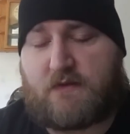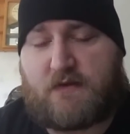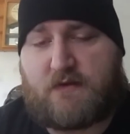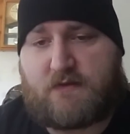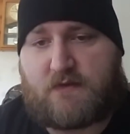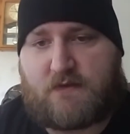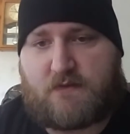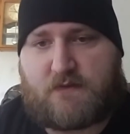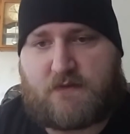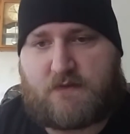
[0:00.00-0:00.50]

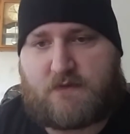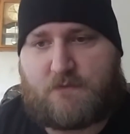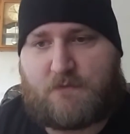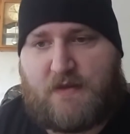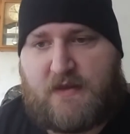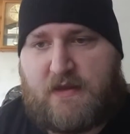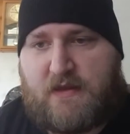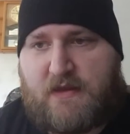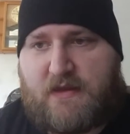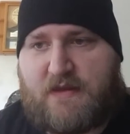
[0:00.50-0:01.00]
It's
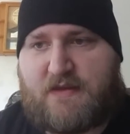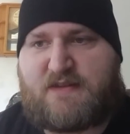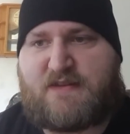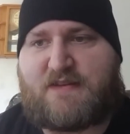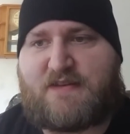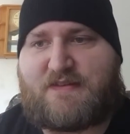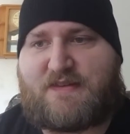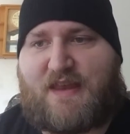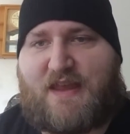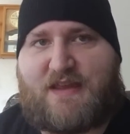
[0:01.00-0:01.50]

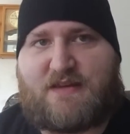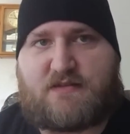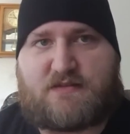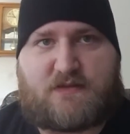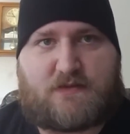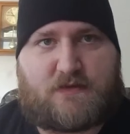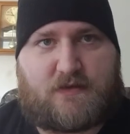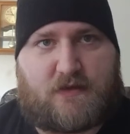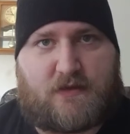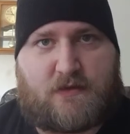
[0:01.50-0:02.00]
this
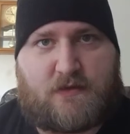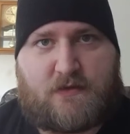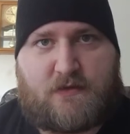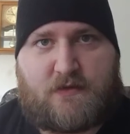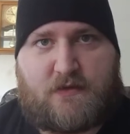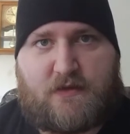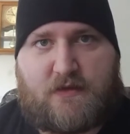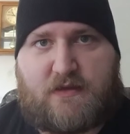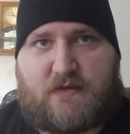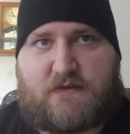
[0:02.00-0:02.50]
entity.
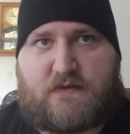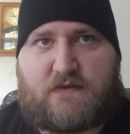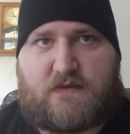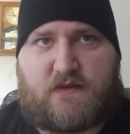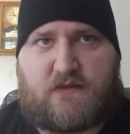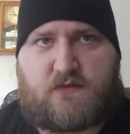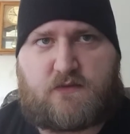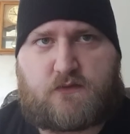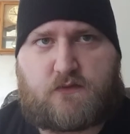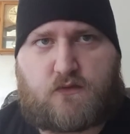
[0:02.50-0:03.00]
It's
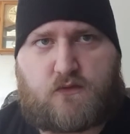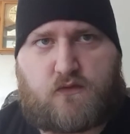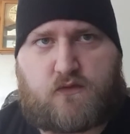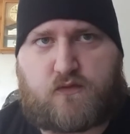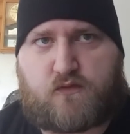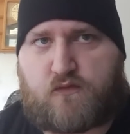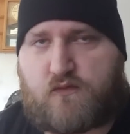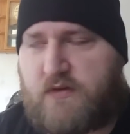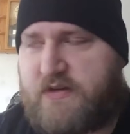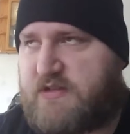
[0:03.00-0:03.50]
this
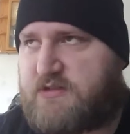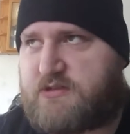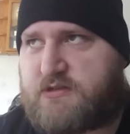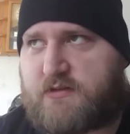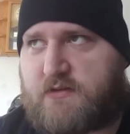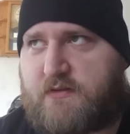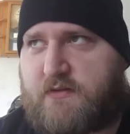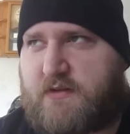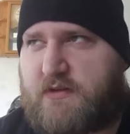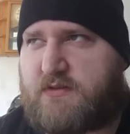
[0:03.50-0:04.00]

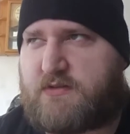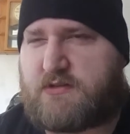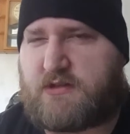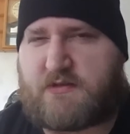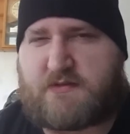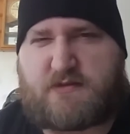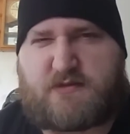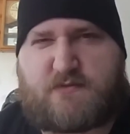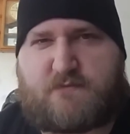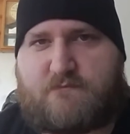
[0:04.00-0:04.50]
creature that
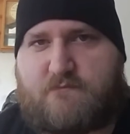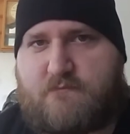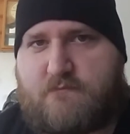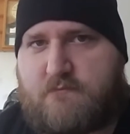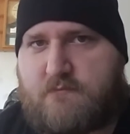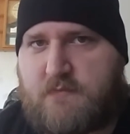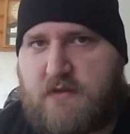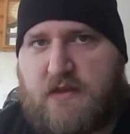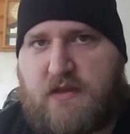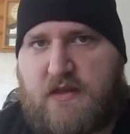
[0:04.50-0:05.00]
just
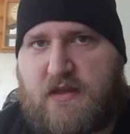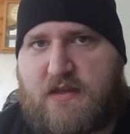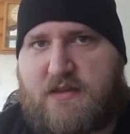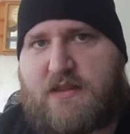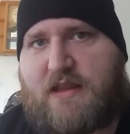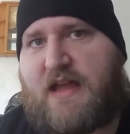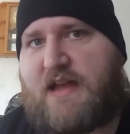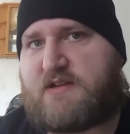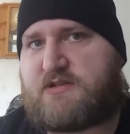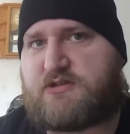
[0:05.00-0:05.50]

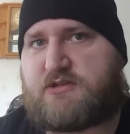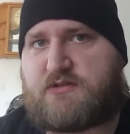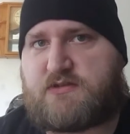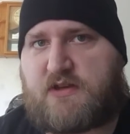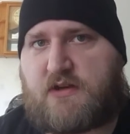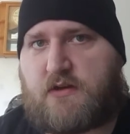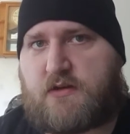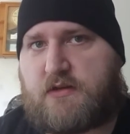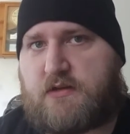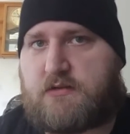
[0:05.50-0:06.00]
latches
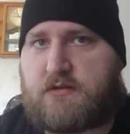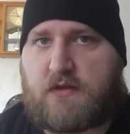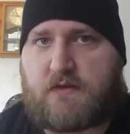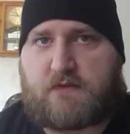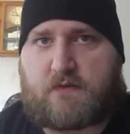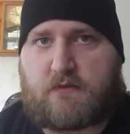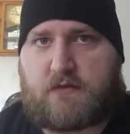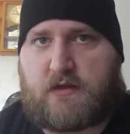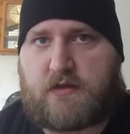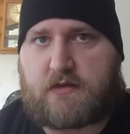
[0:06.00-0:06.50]
on and
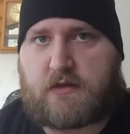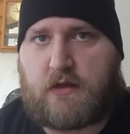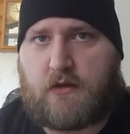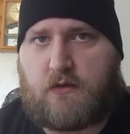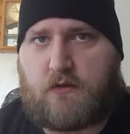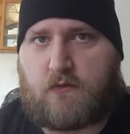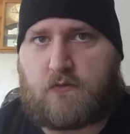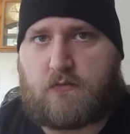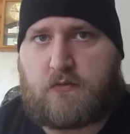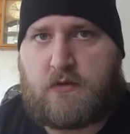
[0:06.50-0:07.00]
doesn't let
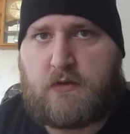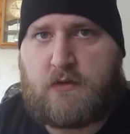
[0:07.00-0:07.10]
go.